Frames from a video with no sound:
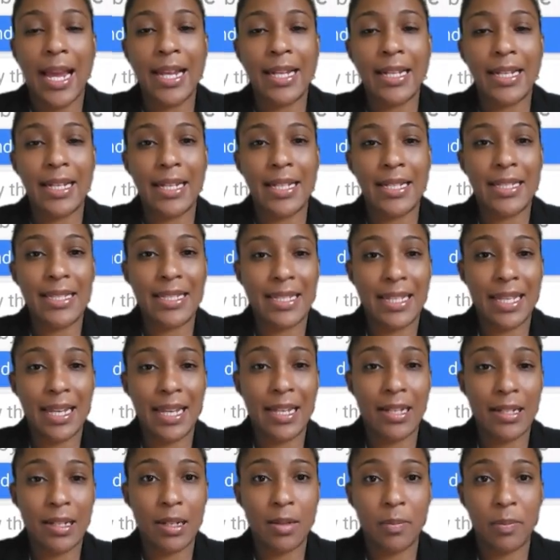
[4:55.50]
8 in
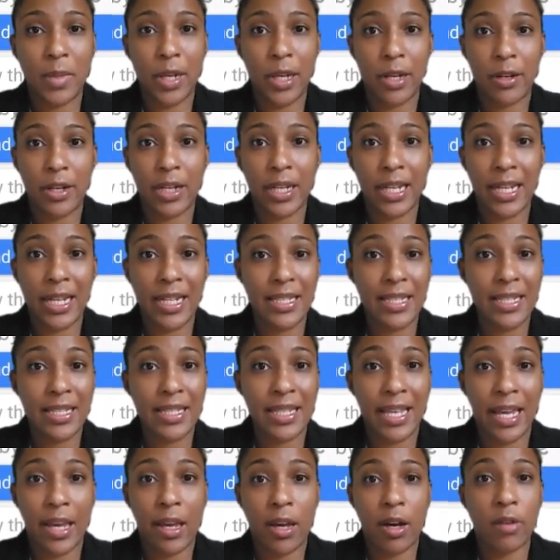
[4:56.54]
10
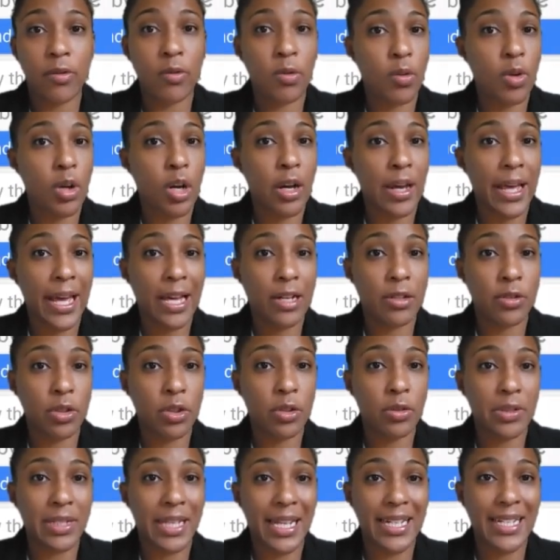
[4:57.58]
Americans say overall
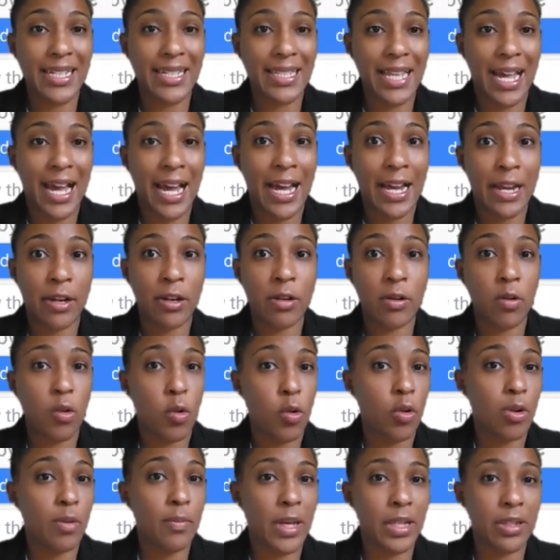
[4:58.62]
household debt is
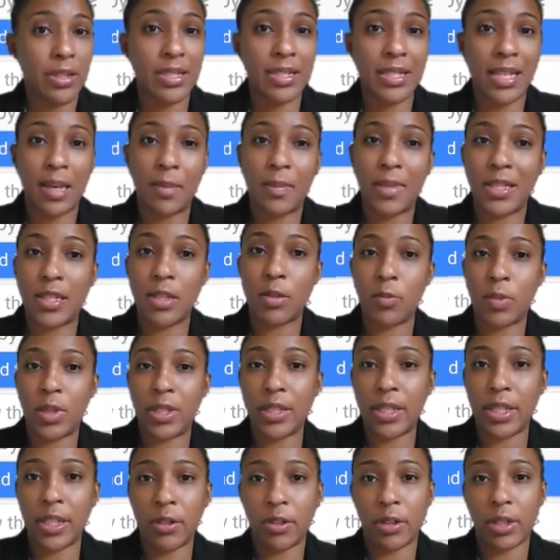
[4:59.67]
higher or about the same as it
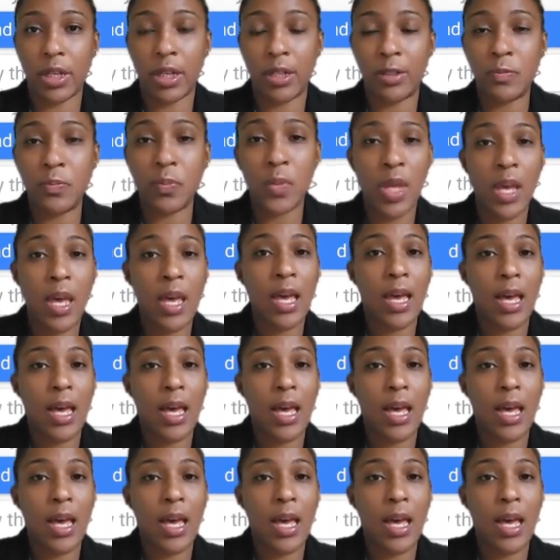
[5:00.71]
was a year ago.